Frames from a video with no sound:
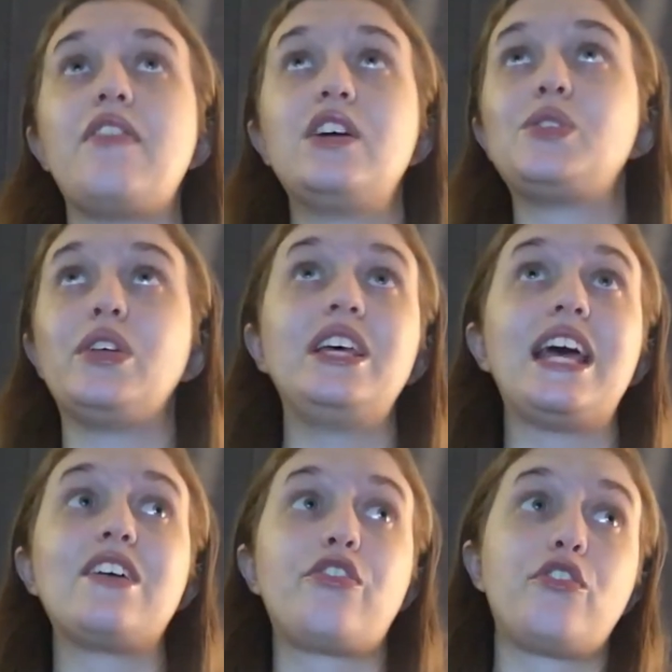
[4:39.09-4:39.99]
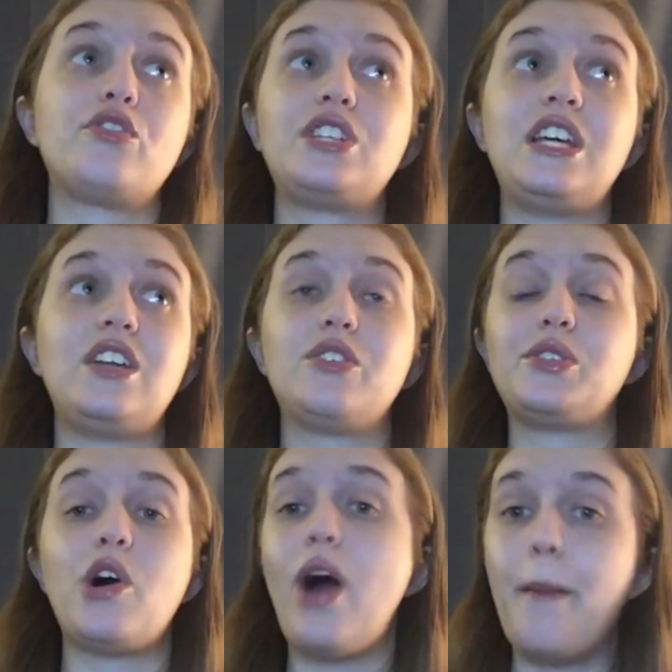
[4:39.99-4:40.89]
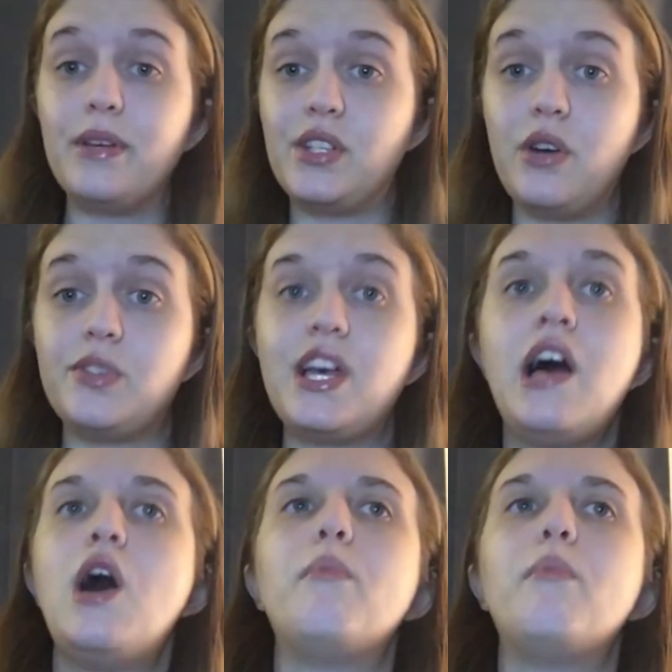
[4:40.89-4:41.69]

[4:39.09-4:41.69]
I think it's only like 13 or so episodes,